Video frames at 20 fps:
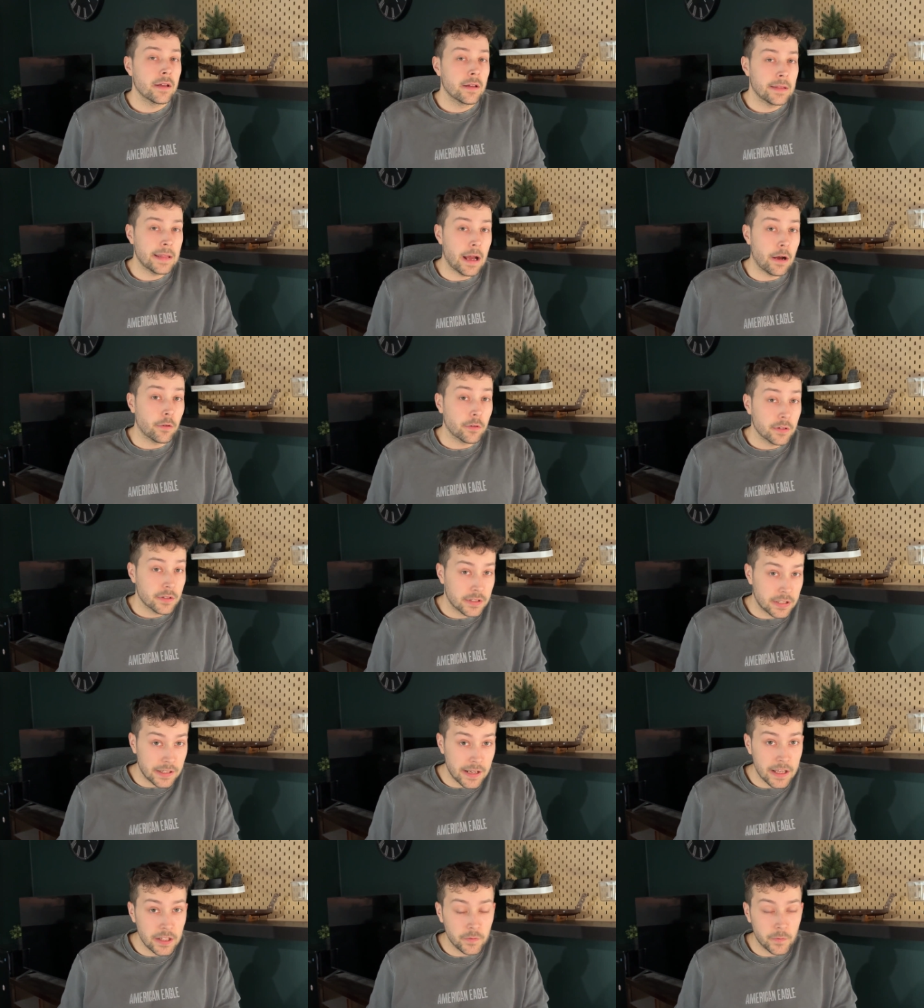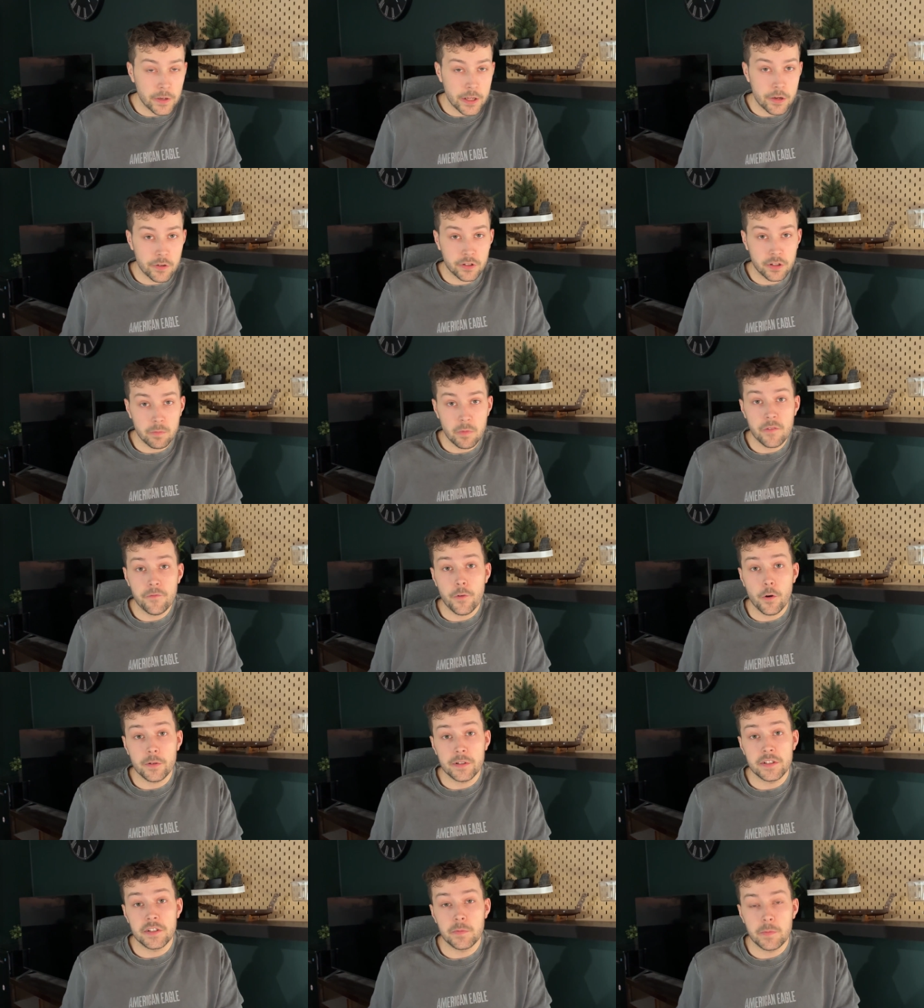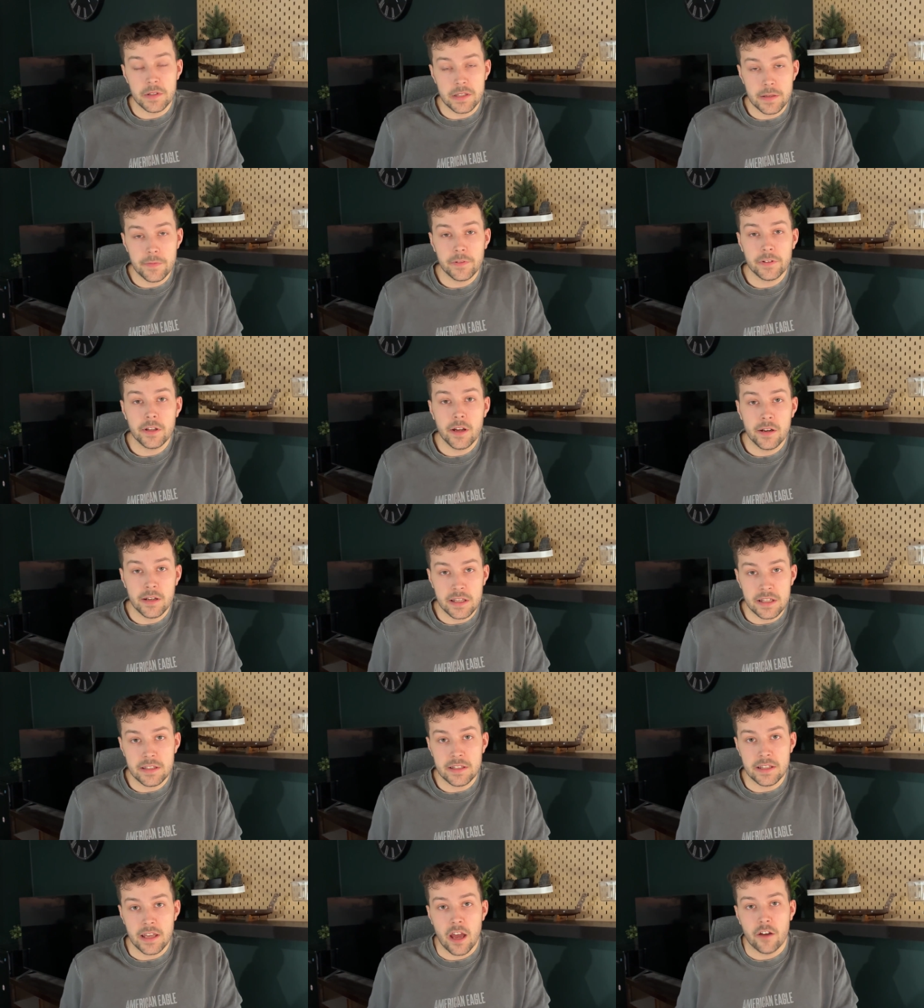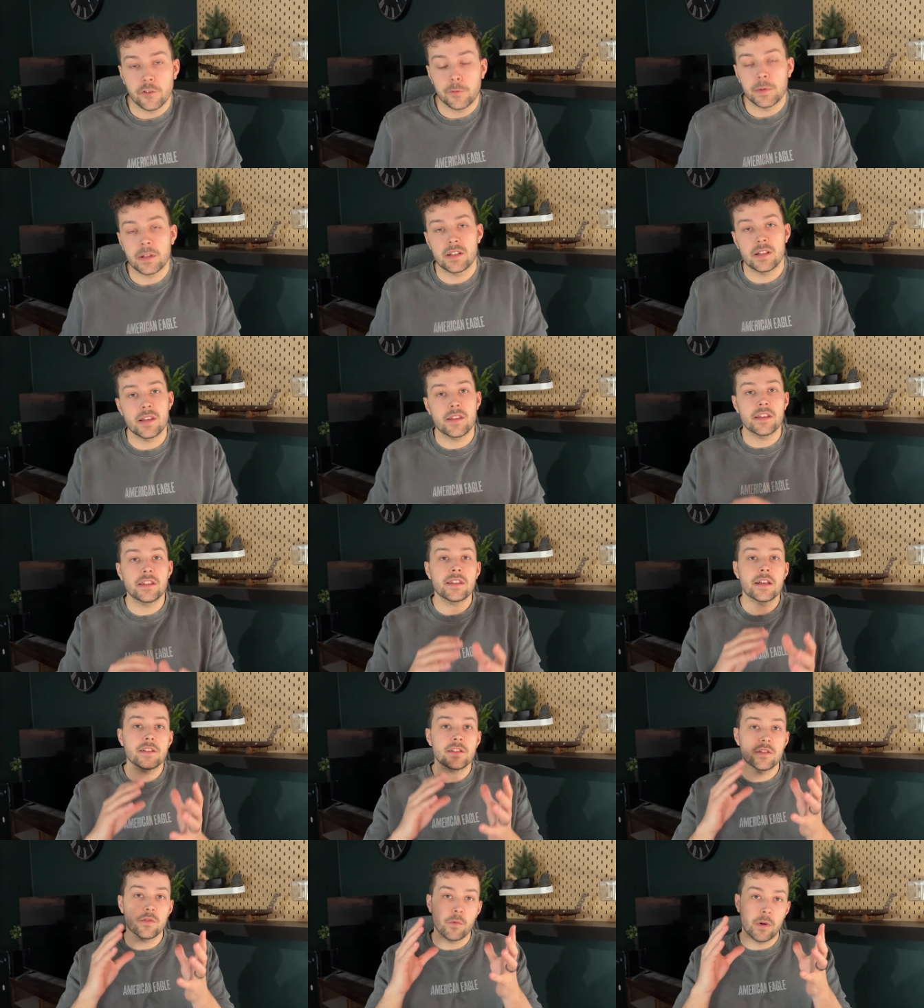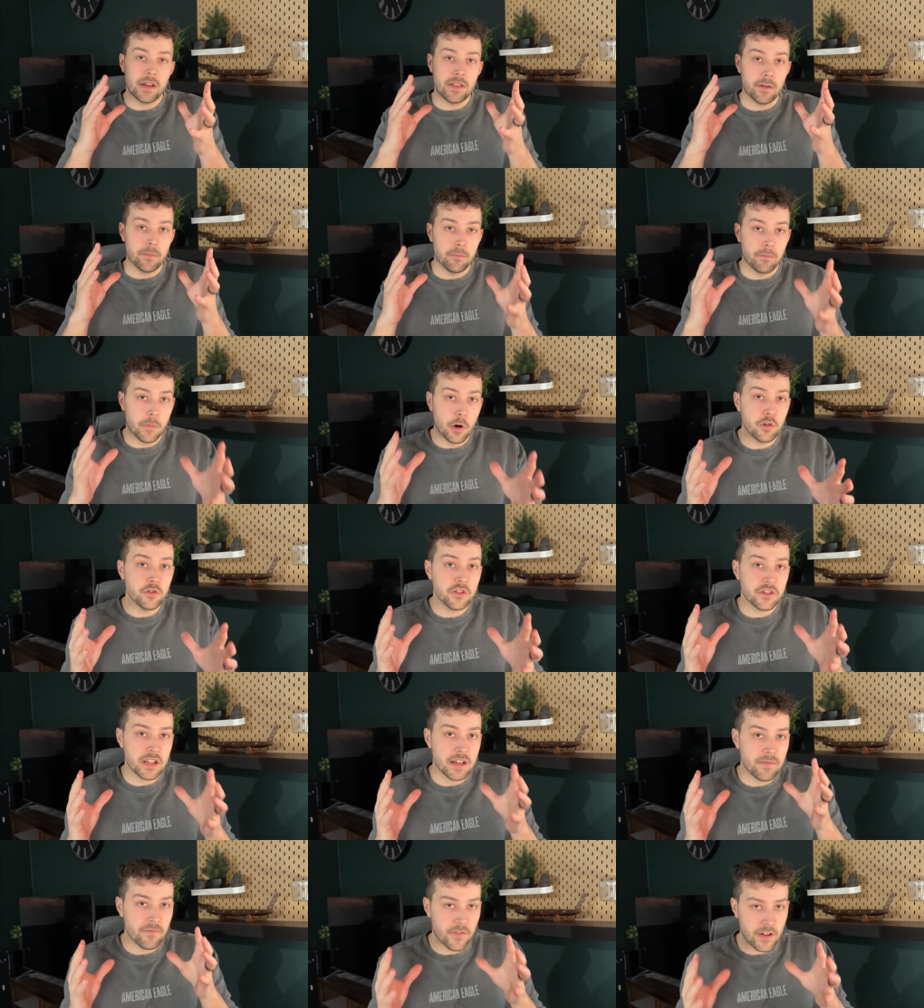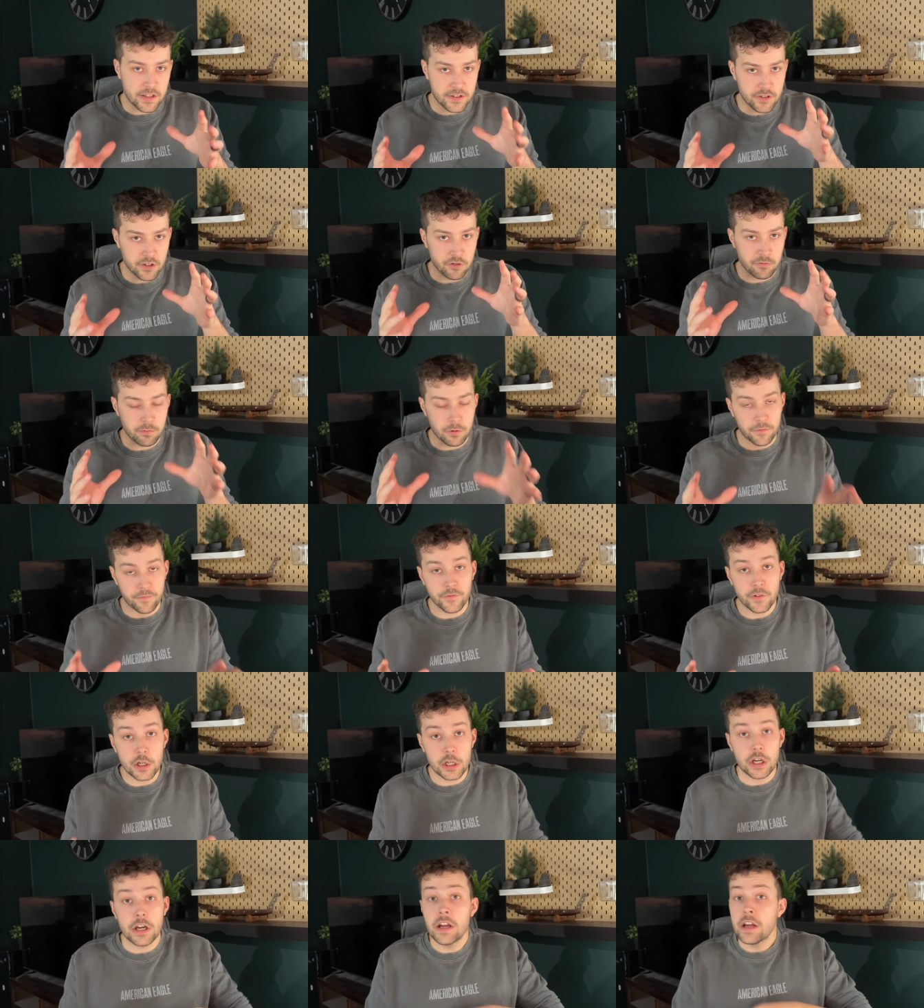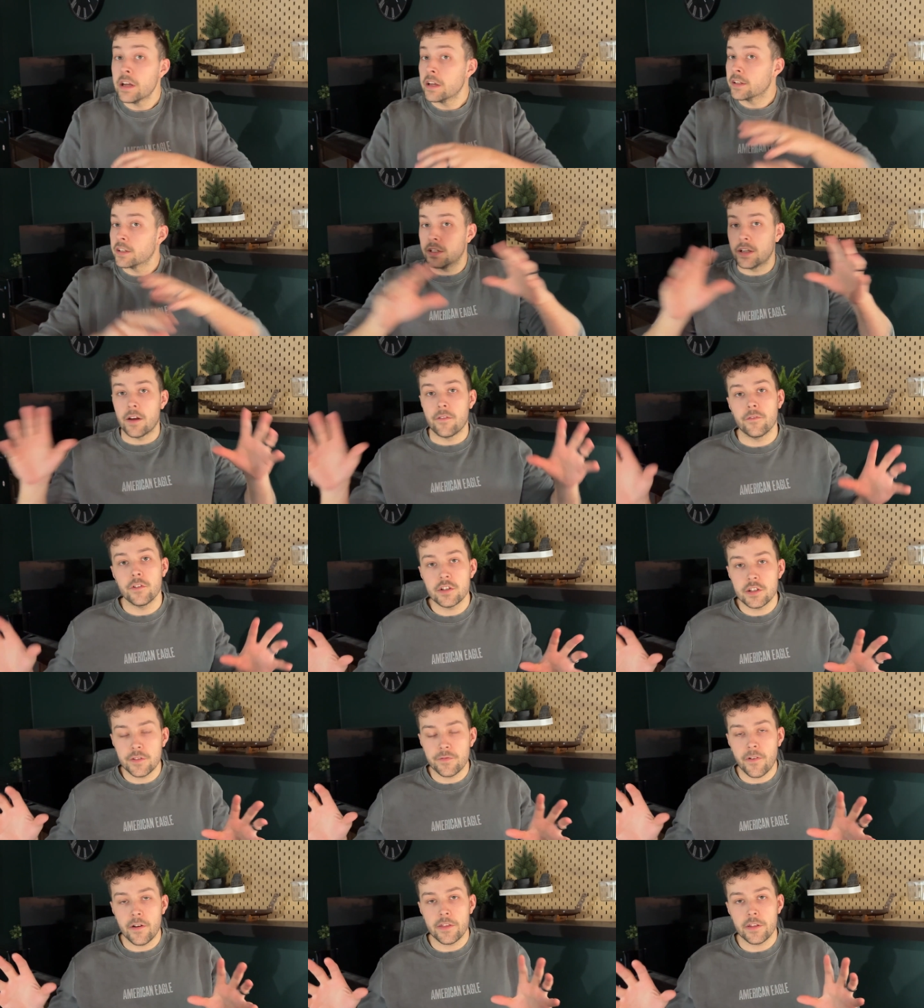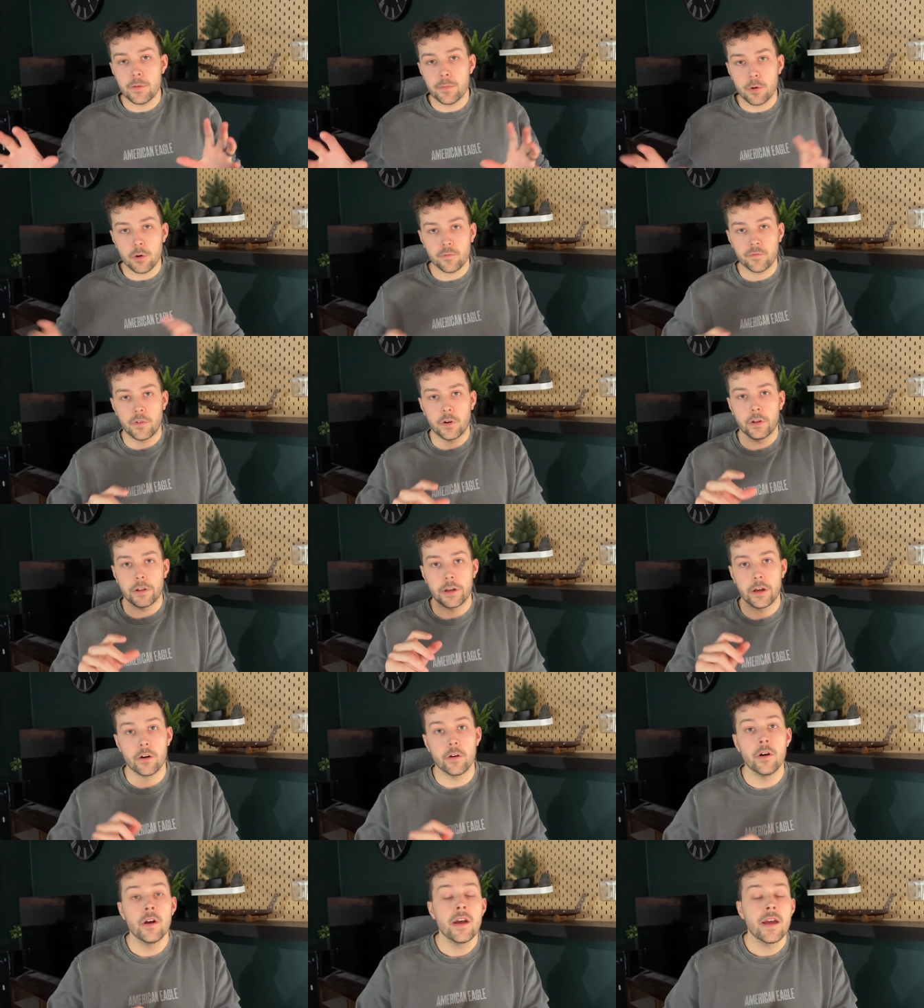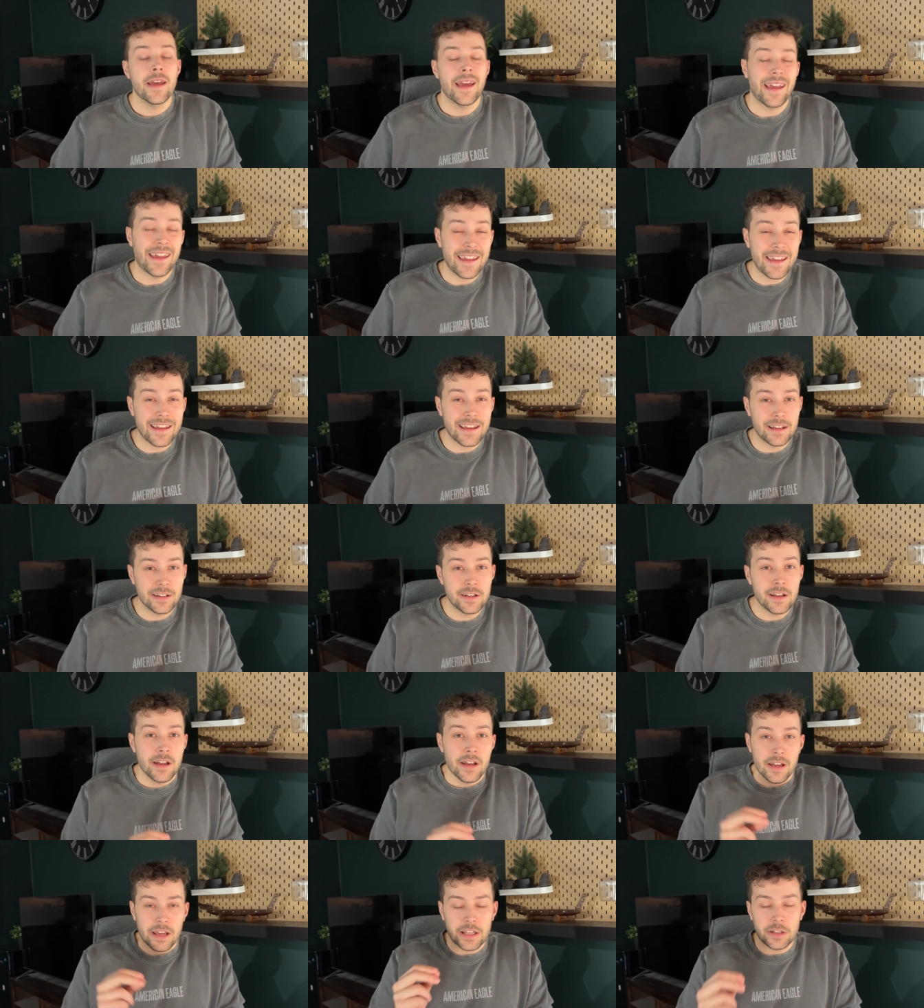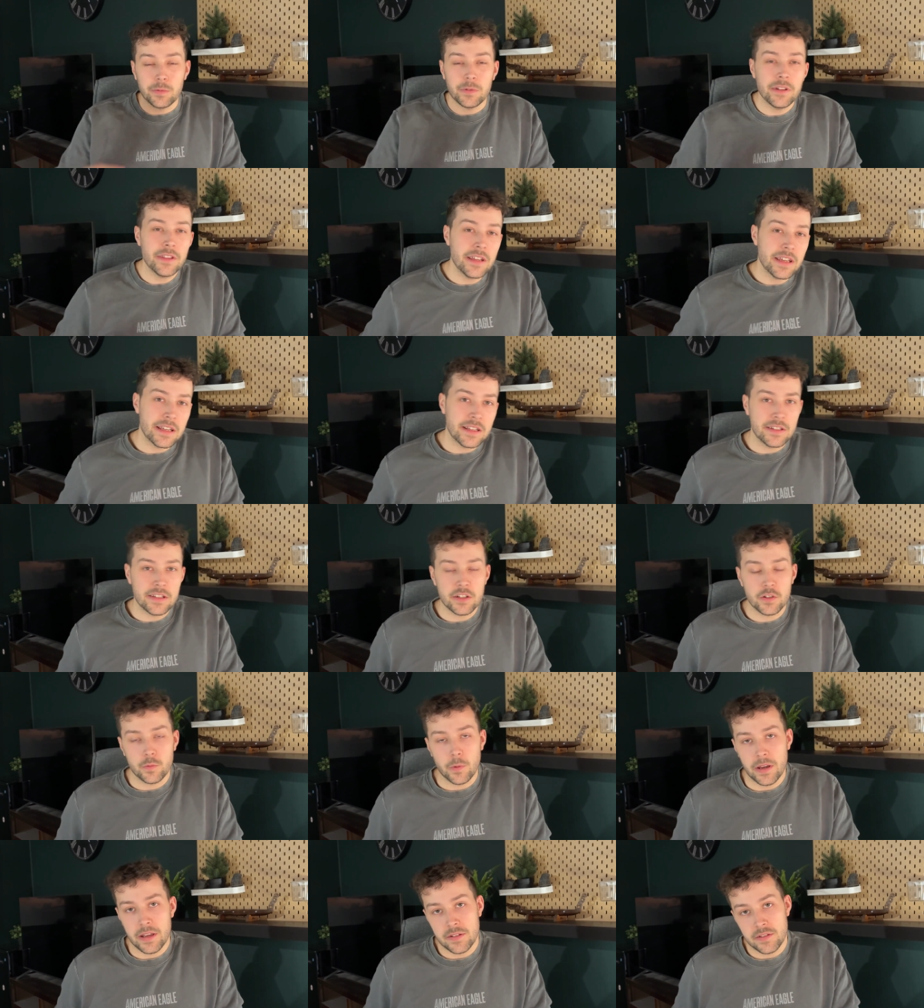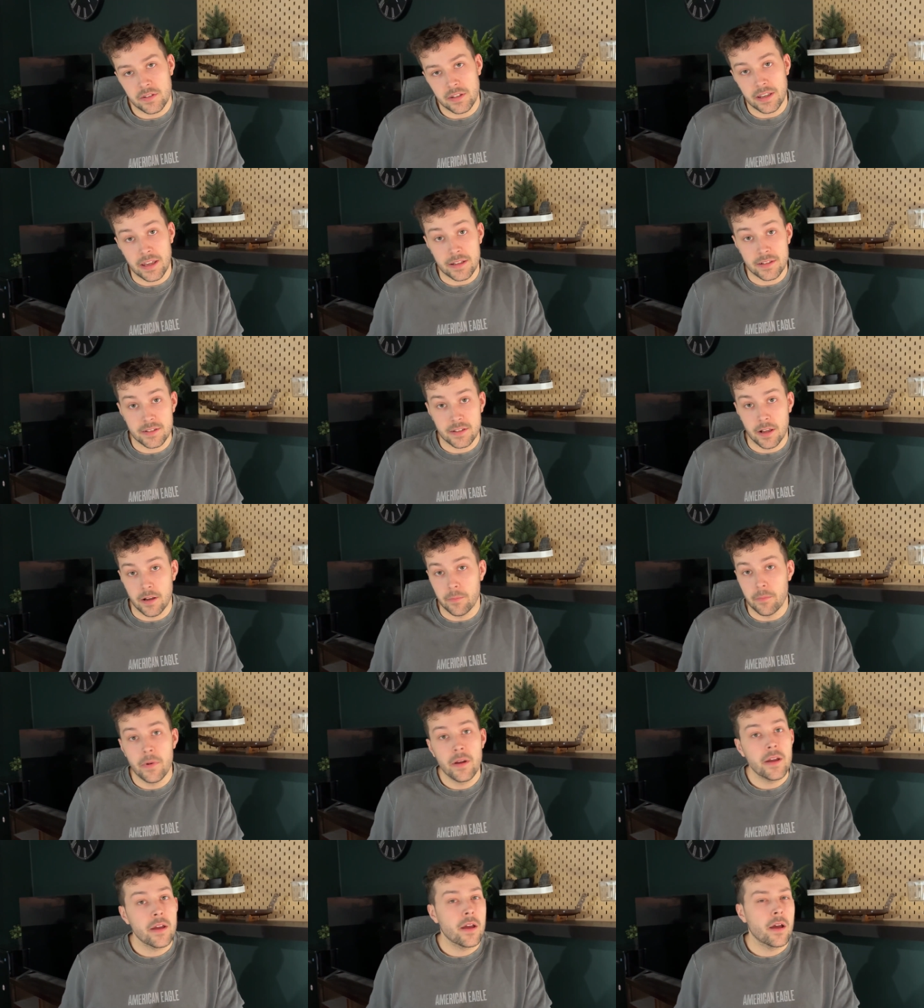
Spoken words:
Now, today's video is going to be focused specifically on ETFs because I think that's the way that most investors prefer to diversify their portfolio and is one of the easiest ways to get some